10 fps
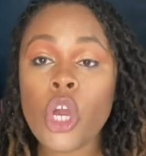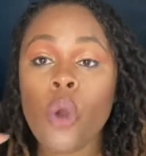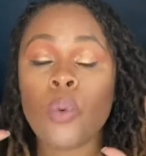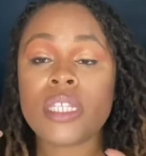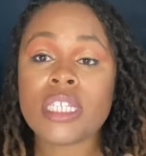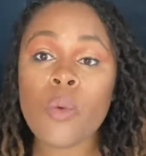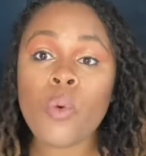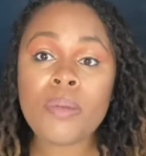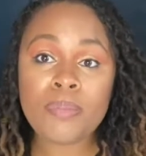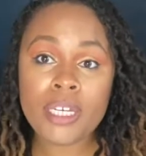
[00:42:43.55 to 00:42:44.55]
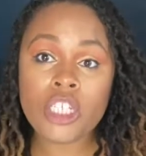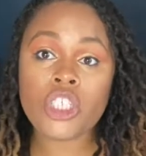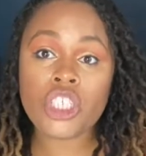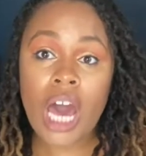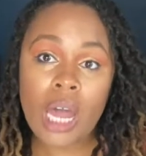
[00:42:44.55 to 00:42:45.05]
with someone being
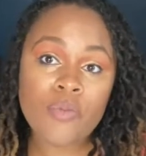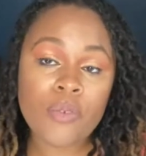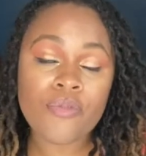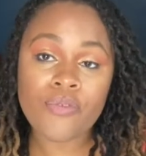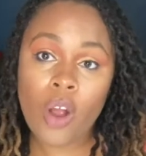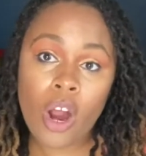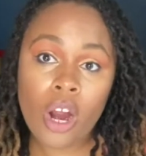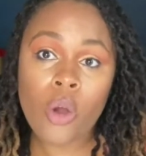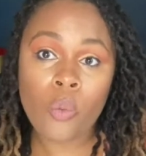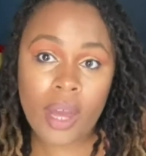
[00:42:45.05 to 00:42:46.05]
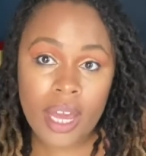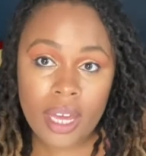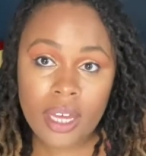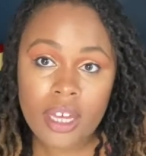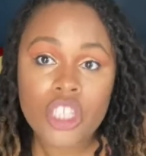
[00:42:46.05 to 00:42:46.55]
shot from far
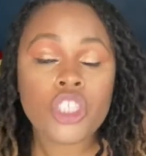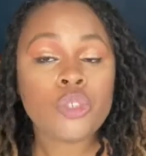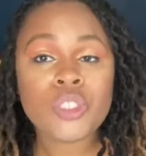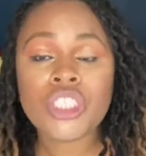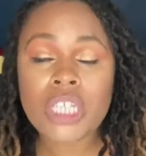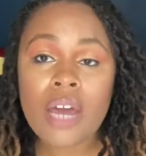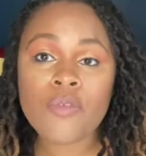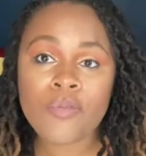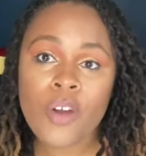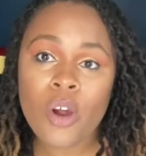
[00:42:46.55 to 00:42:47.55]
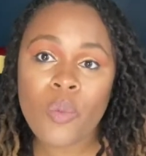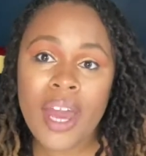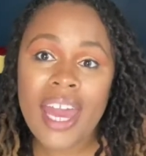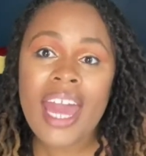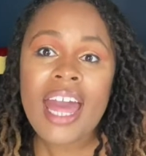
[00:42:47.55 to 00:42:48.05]
away. She was shot from far
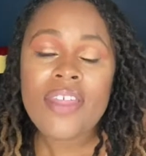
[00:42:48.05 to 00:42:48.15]
away.